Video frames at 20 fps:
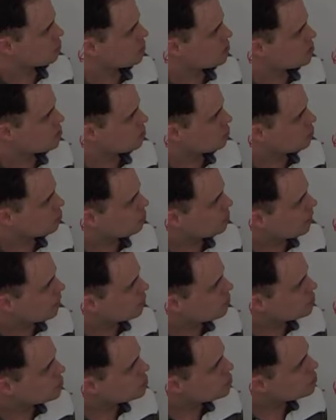the reasonable
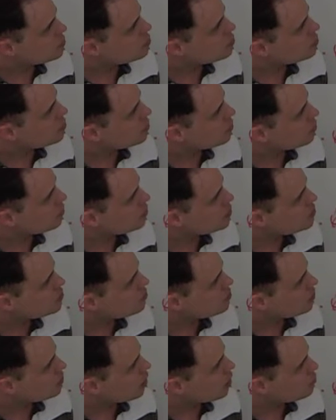amount to be
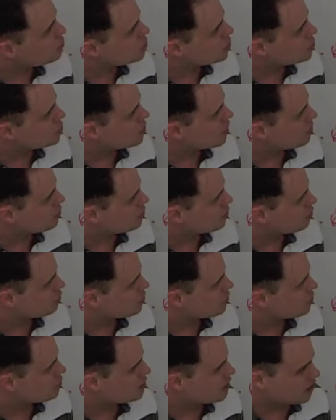released from an object traveling
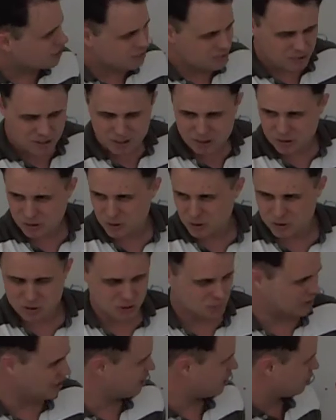50? I don't know.
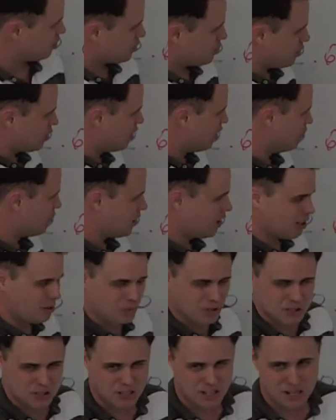Does it matter if we put it on
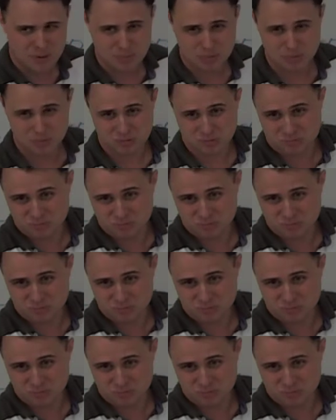bottom or top?